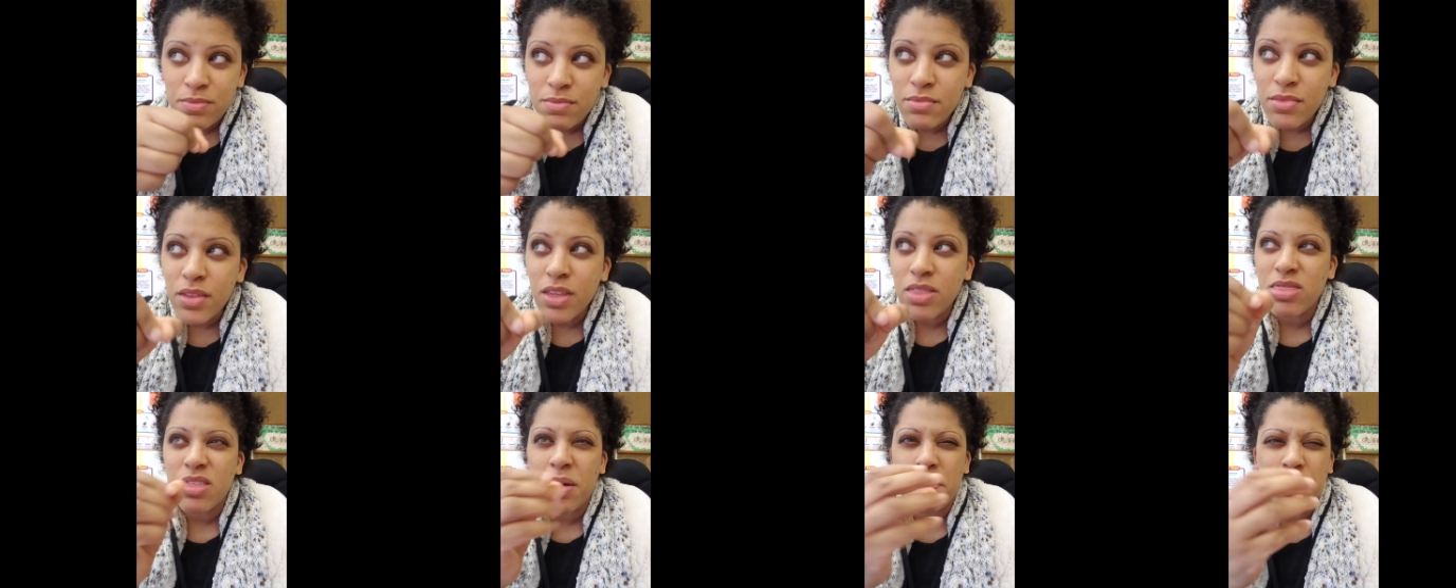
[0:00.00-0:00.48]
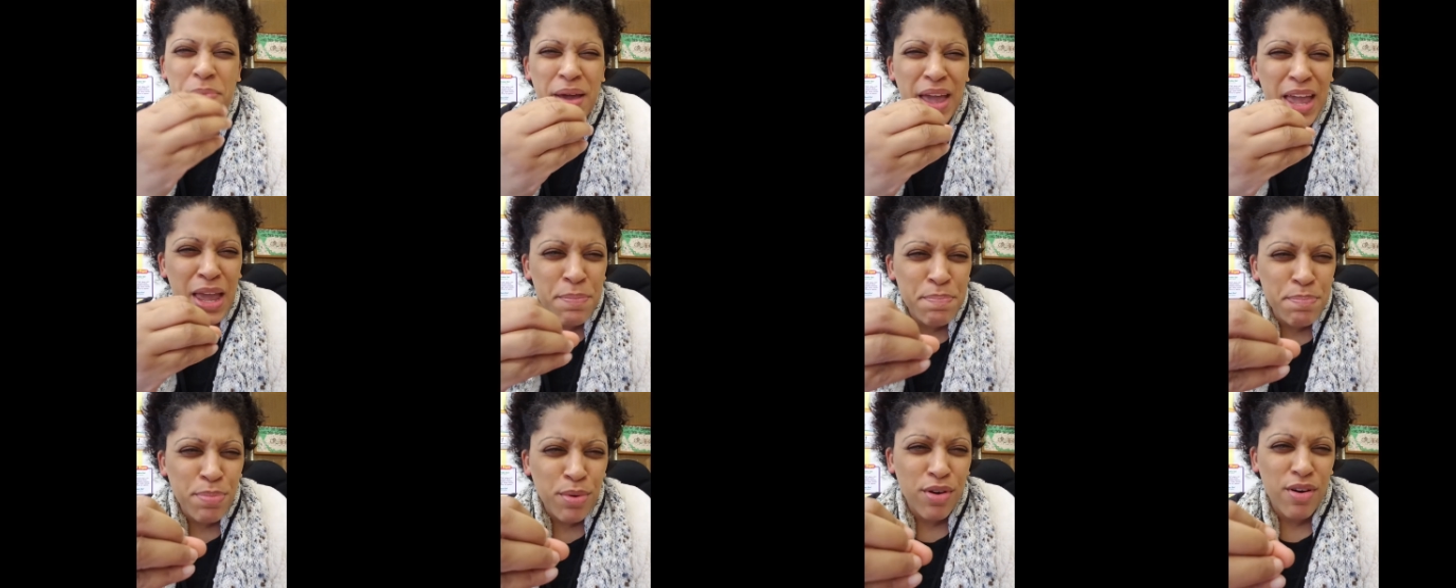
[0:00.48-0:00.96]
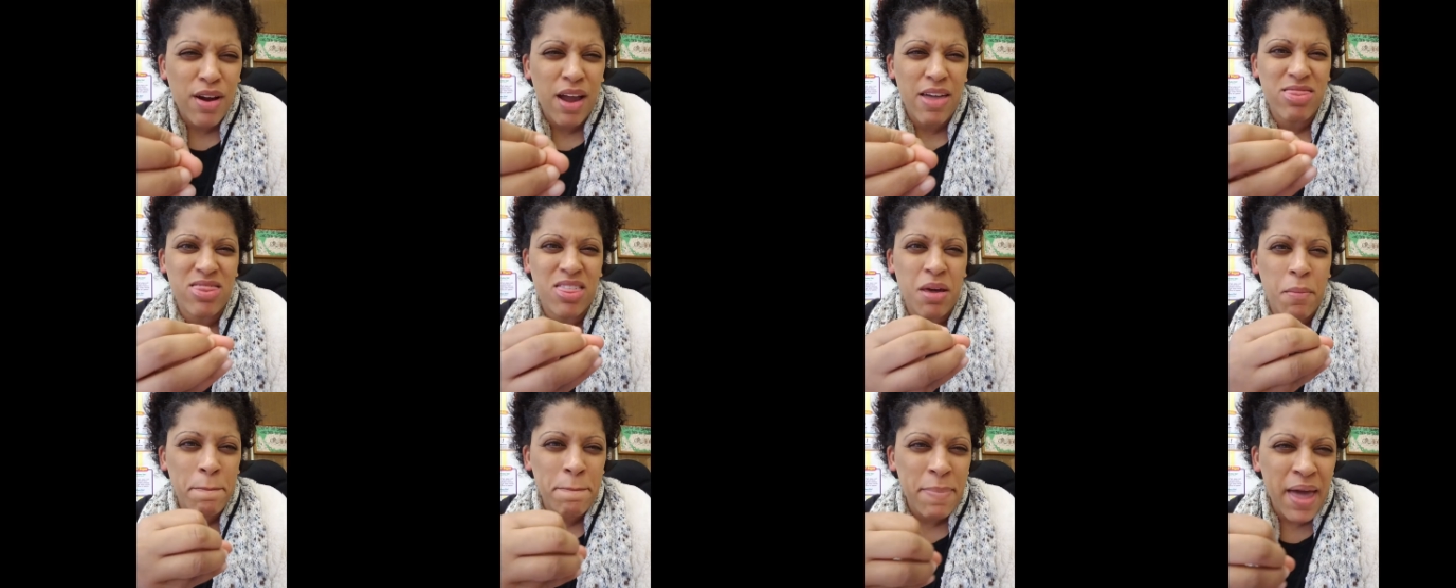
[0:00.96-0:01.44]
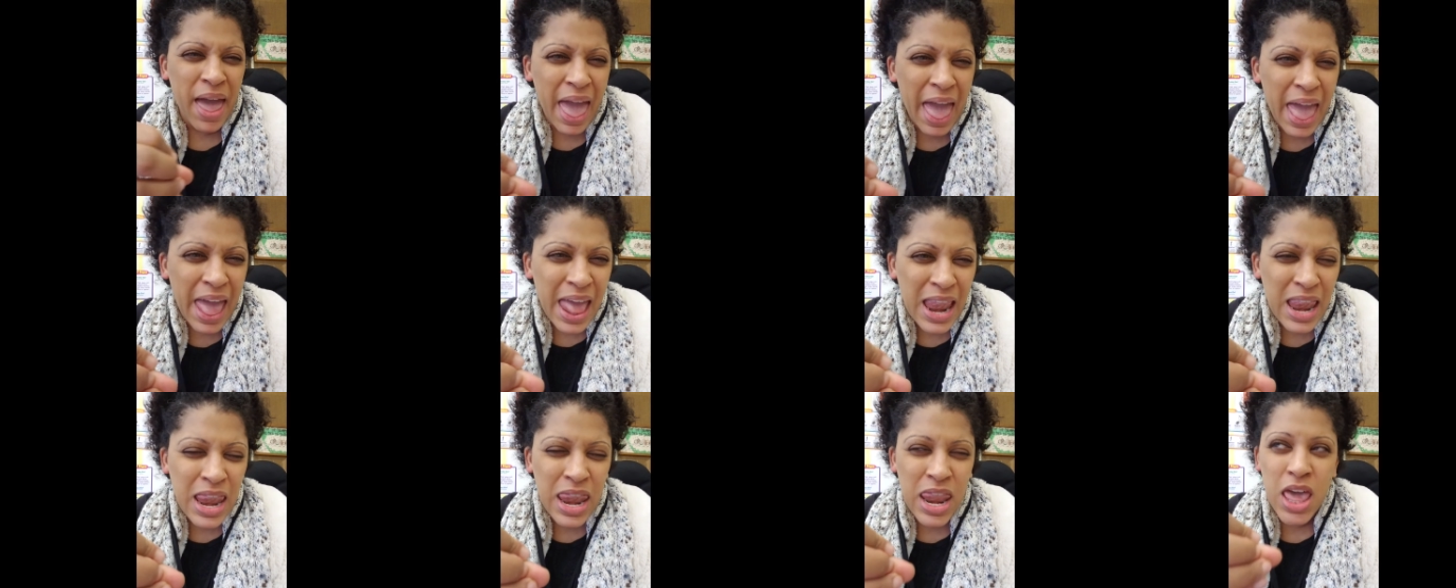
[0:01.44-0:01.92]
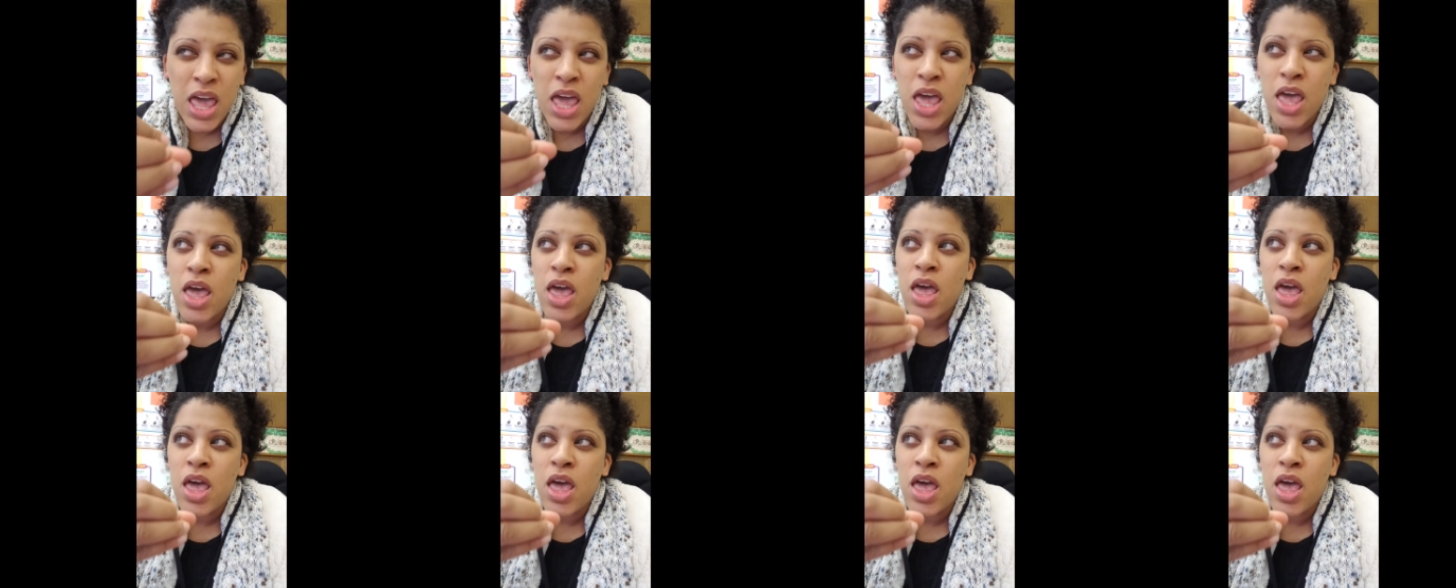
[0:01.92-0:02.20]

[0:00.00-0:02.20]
the paper and the pen,